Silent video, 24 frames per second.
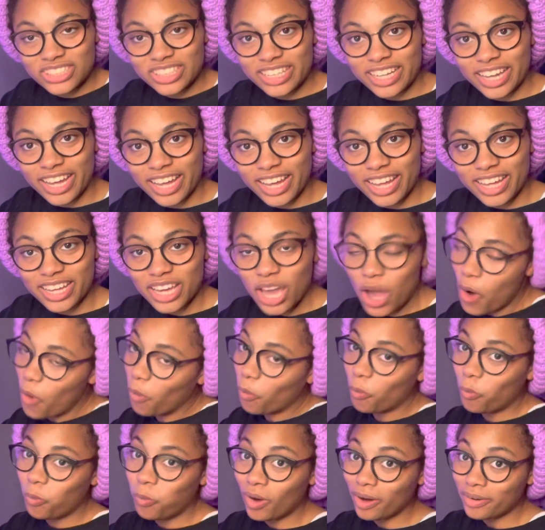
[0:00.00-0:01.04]
Gang?
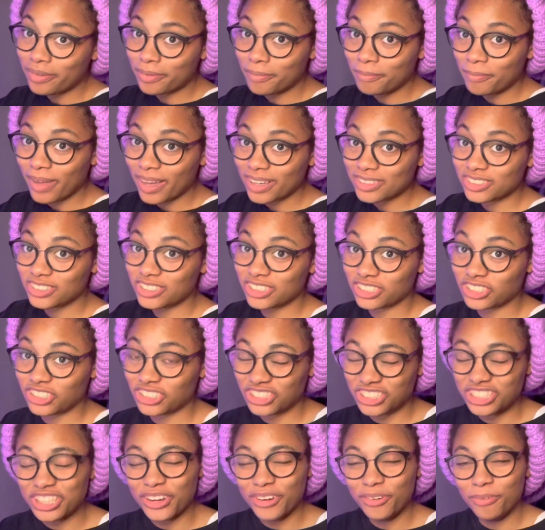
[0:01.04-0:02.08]
Welcome back to
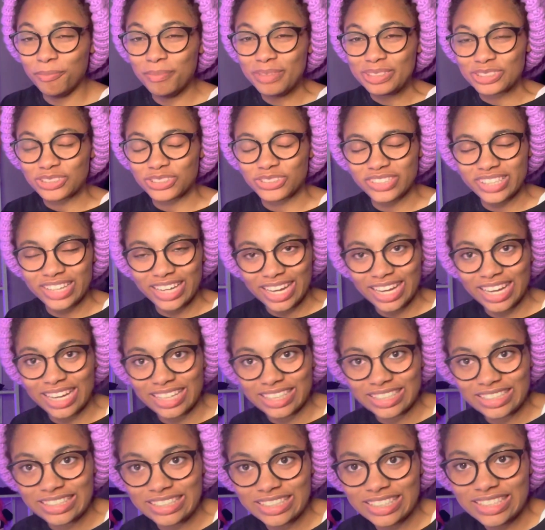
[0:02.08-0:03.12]
Share Mystery
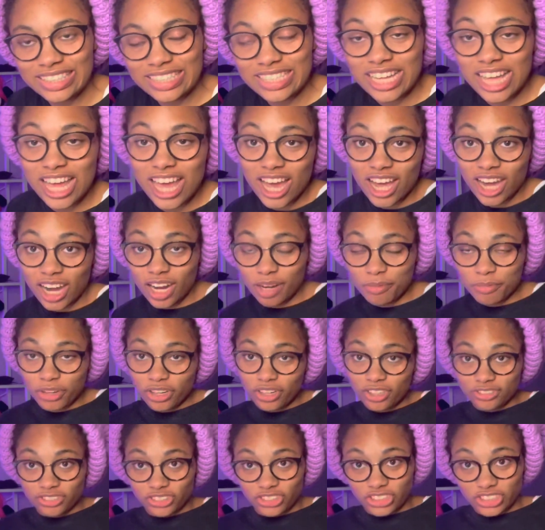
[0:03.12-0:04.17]
Inc. I'm your
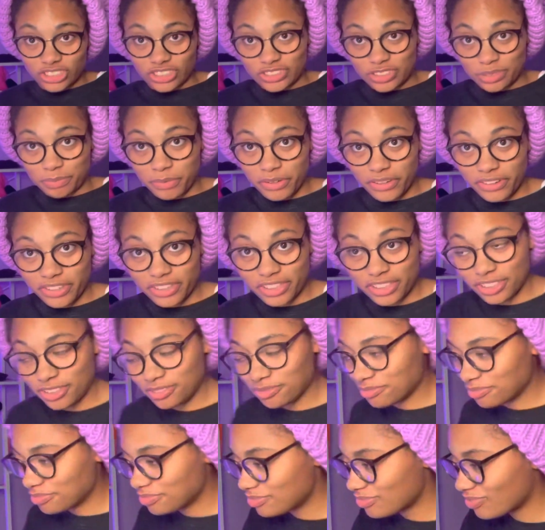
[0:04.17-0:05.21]
host, Chelsea Brown here.
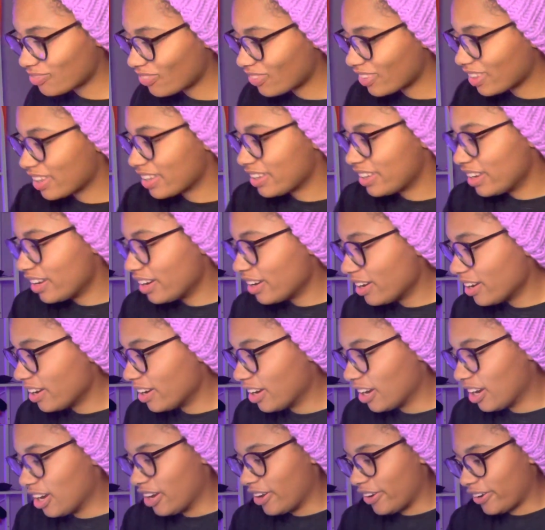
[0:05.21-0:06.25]

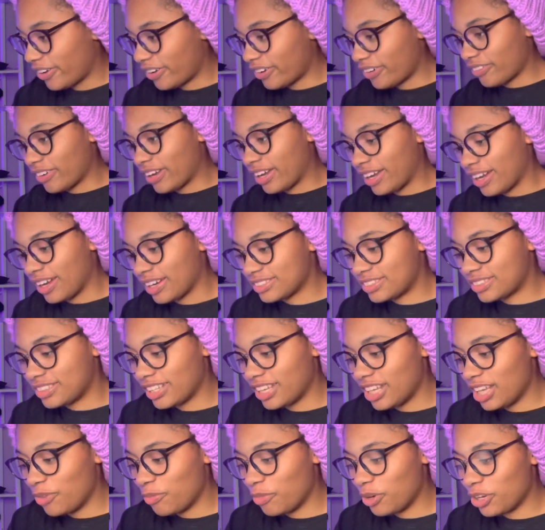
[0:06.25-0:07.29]
Alright guys,
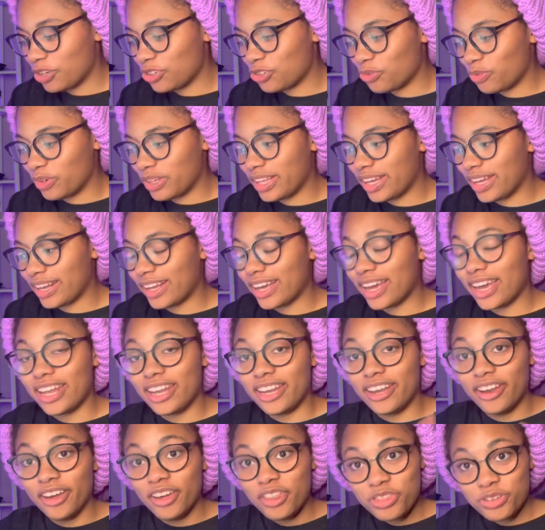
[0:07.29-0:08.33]
today we're doing yet
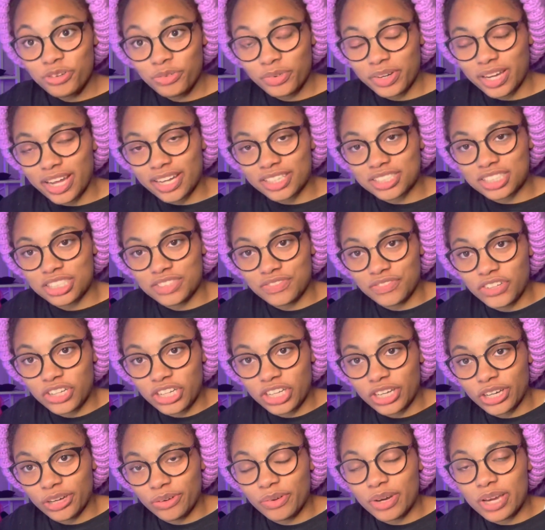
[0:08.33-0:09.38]
another reaction
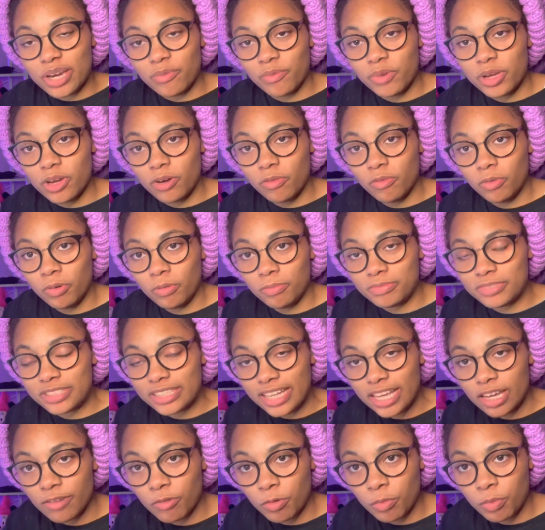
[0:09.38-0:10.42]
video, and
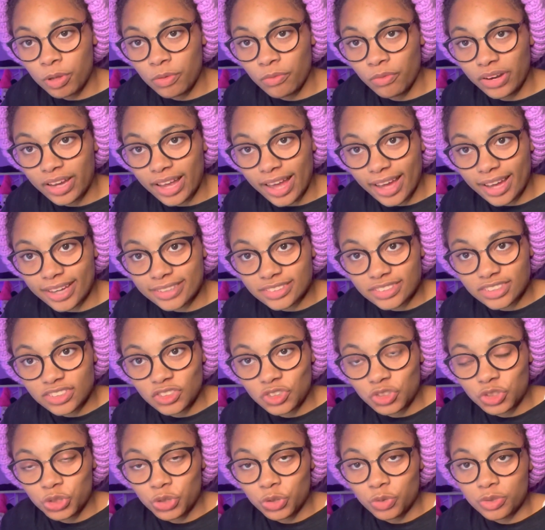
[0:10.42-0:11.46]
today we'll be reacting
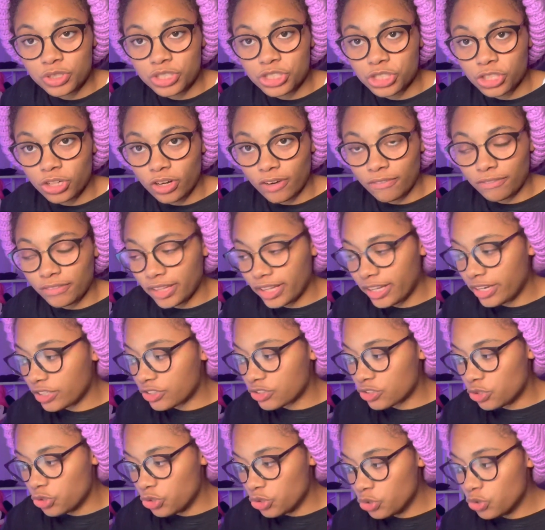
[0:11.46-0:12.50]
to Cheer Athletics'
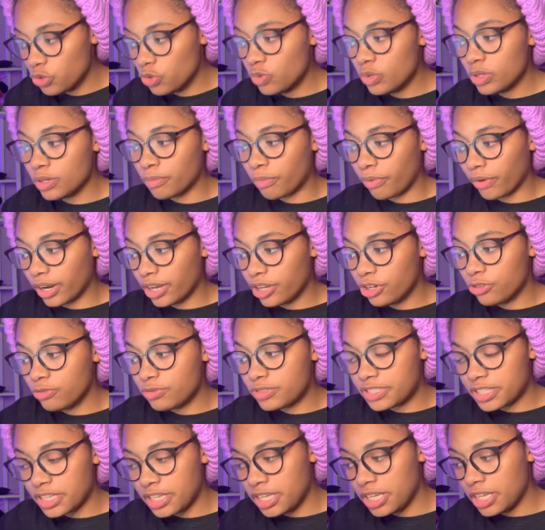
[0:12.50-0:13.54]
brand new
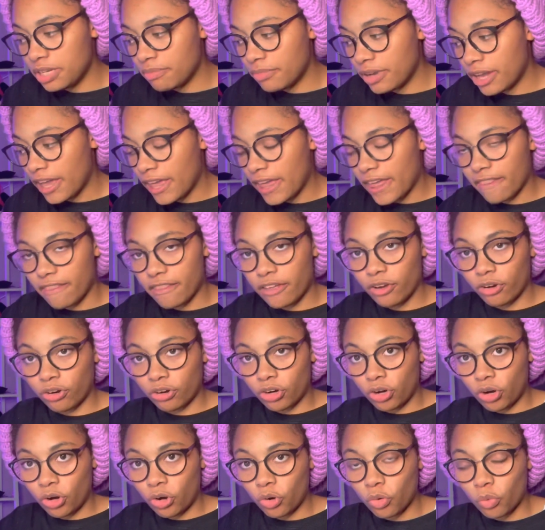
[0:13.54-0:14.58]
team. They are
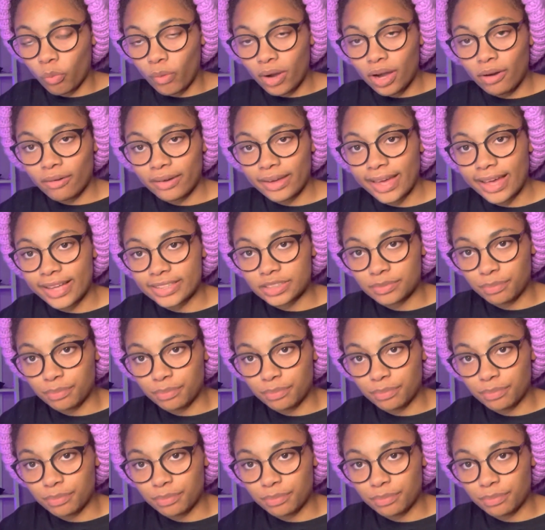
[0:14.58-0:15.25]
called Wildcat.